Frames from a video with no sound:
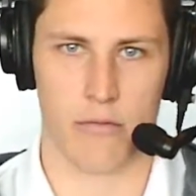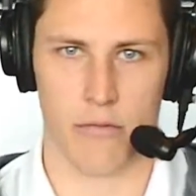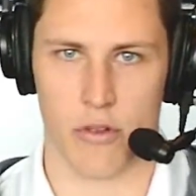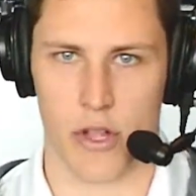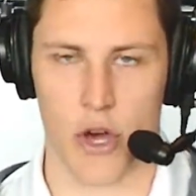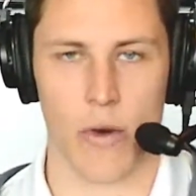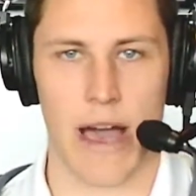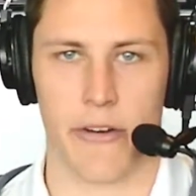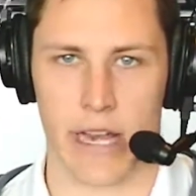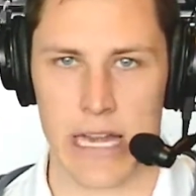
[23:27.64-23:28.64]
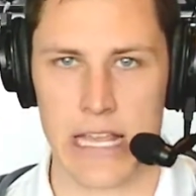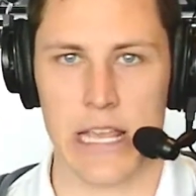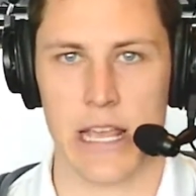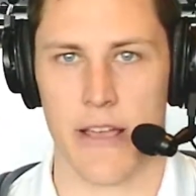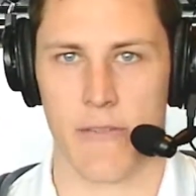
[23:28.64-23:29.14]
go out and
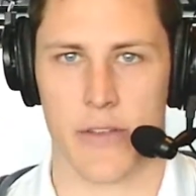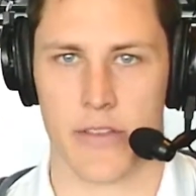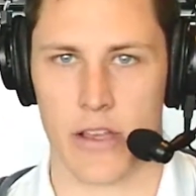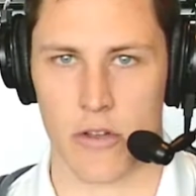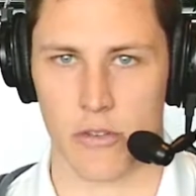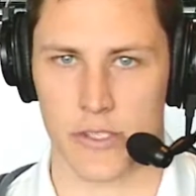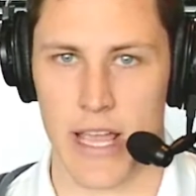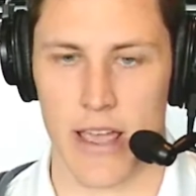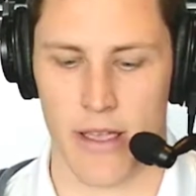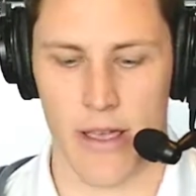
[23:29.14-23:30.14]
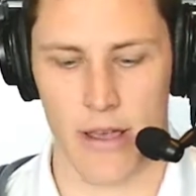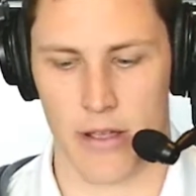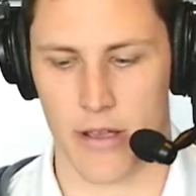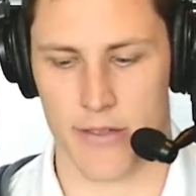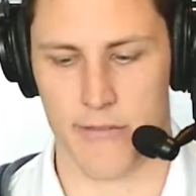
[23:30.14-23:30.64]
eat every single day,
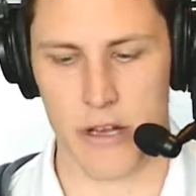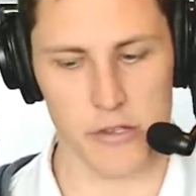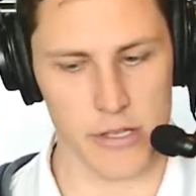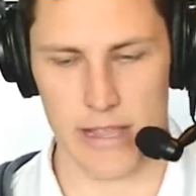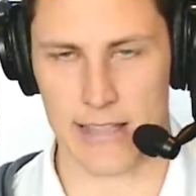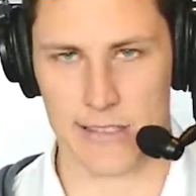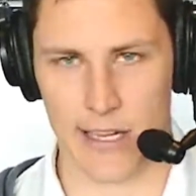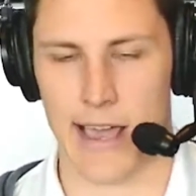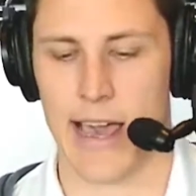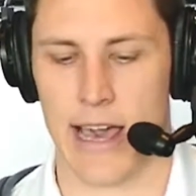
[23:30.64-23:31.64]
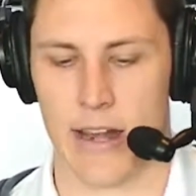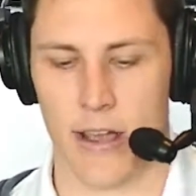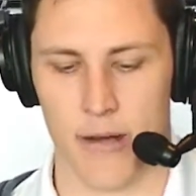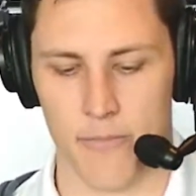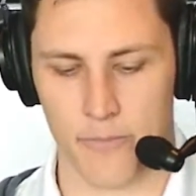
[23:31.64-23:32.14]
because eventually that's going to add
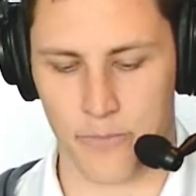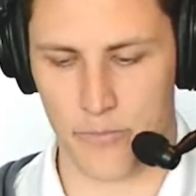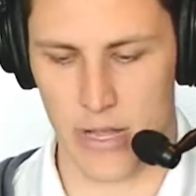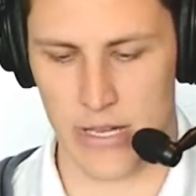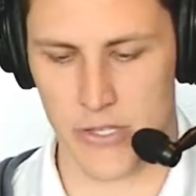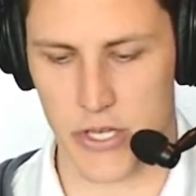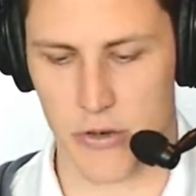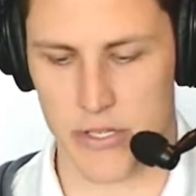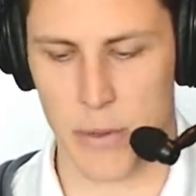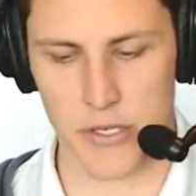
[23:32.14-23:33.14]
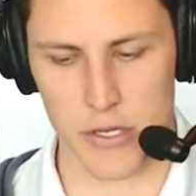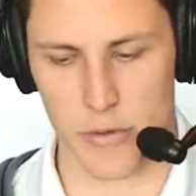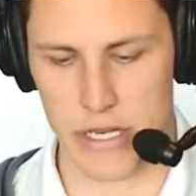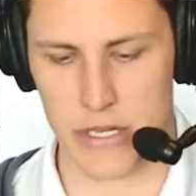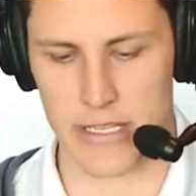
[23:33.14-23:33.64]
up. And so especially when
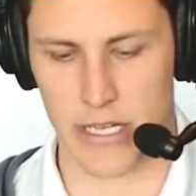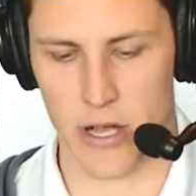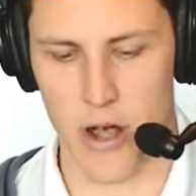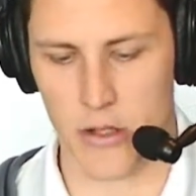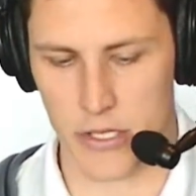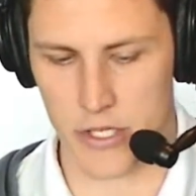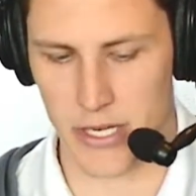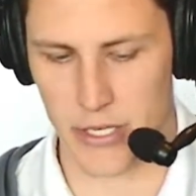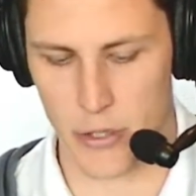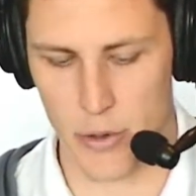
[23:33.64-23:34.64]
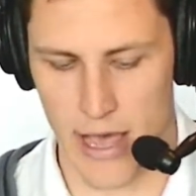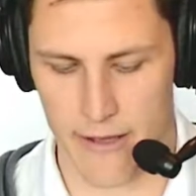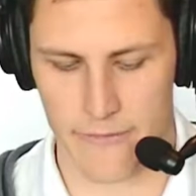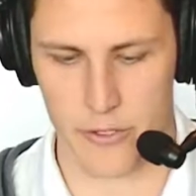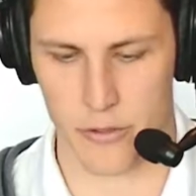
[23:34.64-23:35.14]
you get to college and you
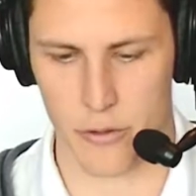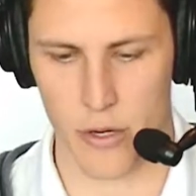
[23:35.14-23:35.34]
have to